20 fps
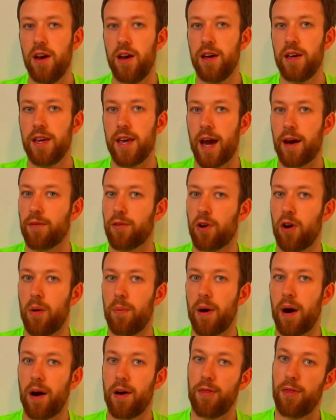you haven't got to
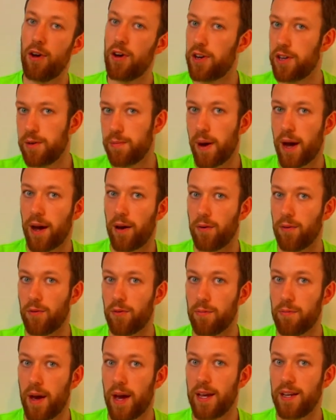buy a
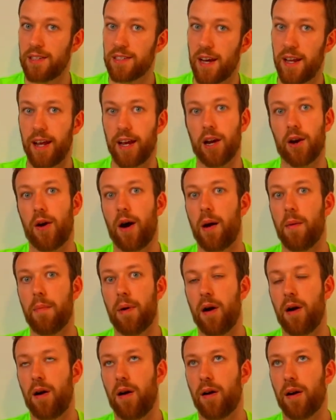£30 mace and then go out and
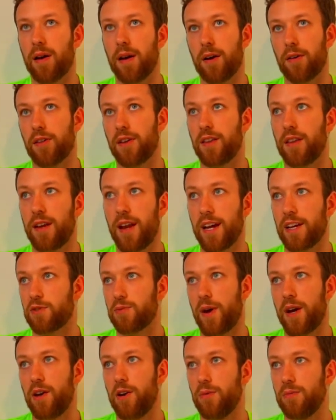buy, I think the next
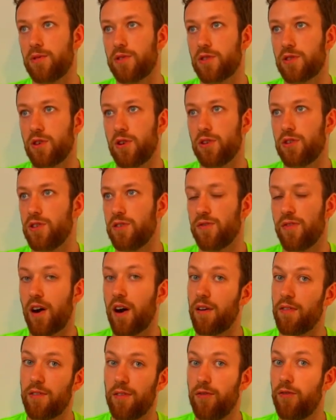weight up's
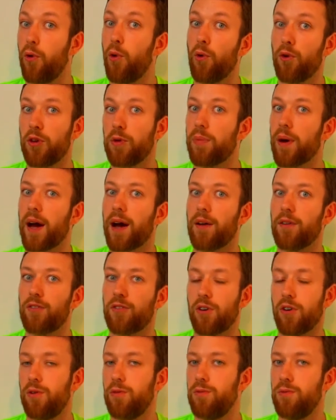£35 to £40.
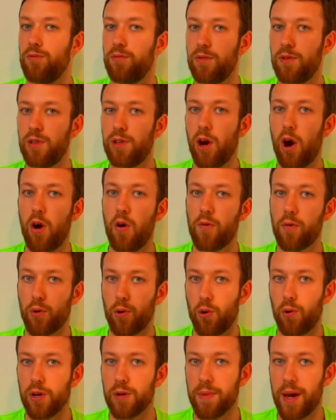So
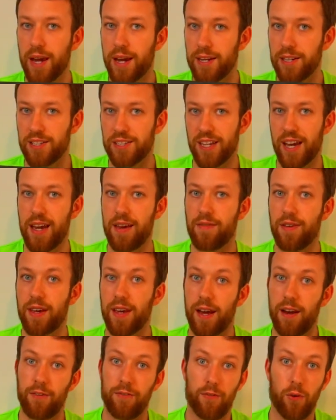overall, you're making a saving
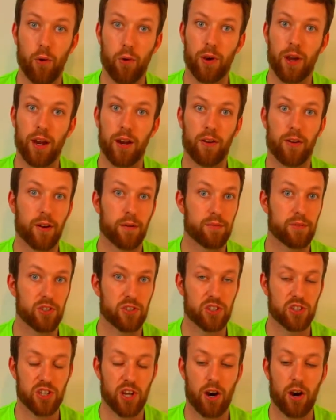getting a 4 kilogram to
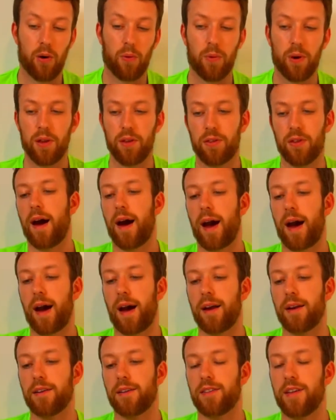start with.
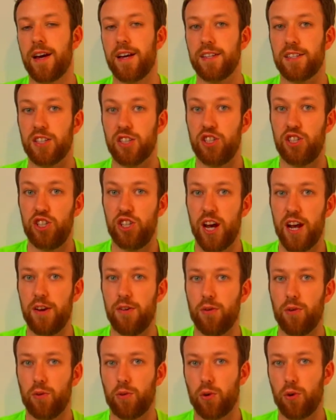And then it's a
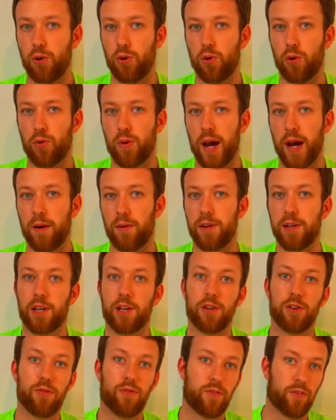general good all round. You can
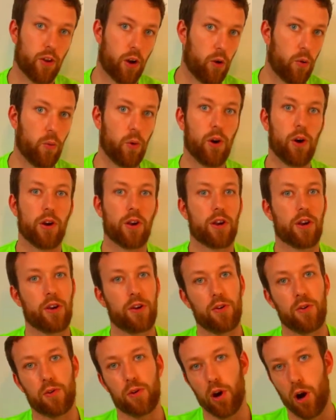do flow work, you
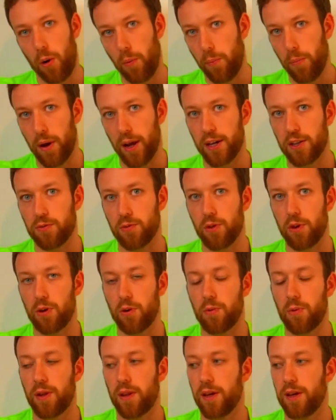can do complex
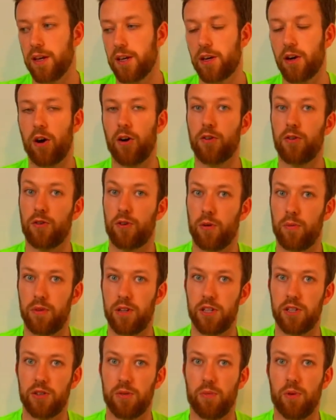work with it. You can't do
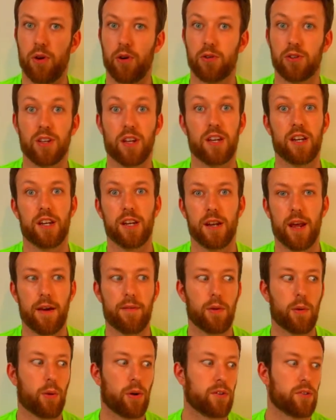competition work because then you need
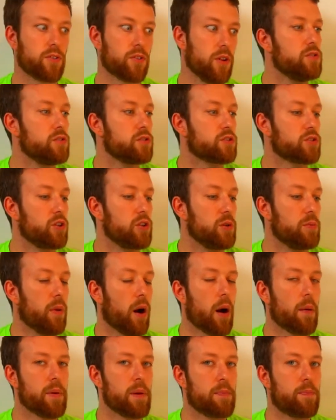heavy ones. So you
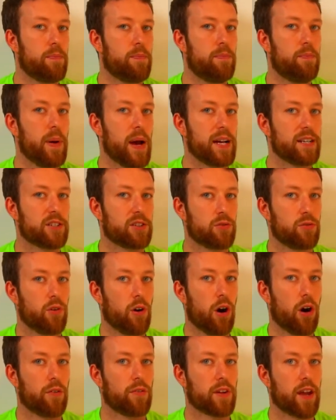might be better
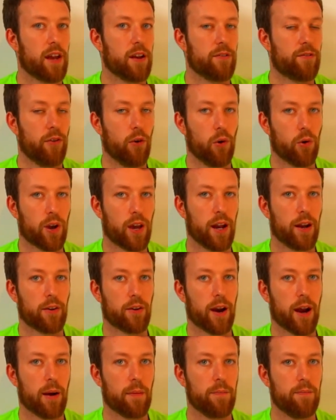off getting a 4
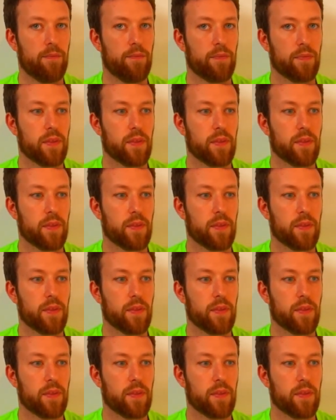kilogram,